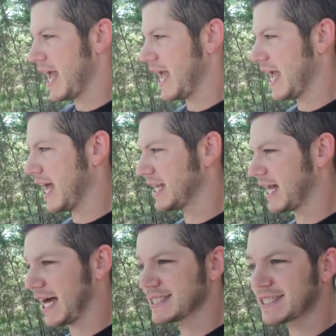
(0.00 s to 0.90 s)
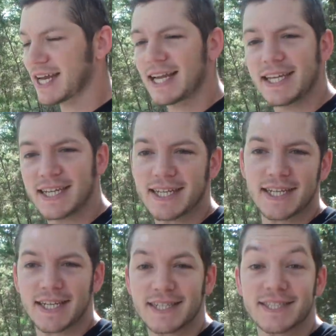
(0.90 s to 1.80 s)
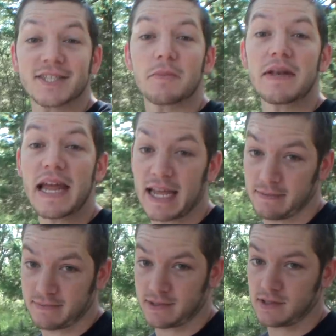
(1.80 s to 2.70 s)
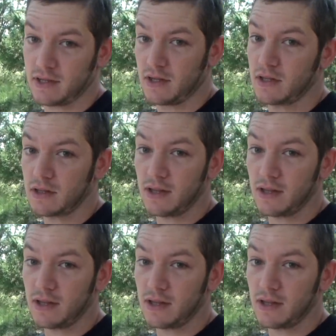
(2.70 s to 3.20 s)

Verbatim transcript: and I said I needed some names.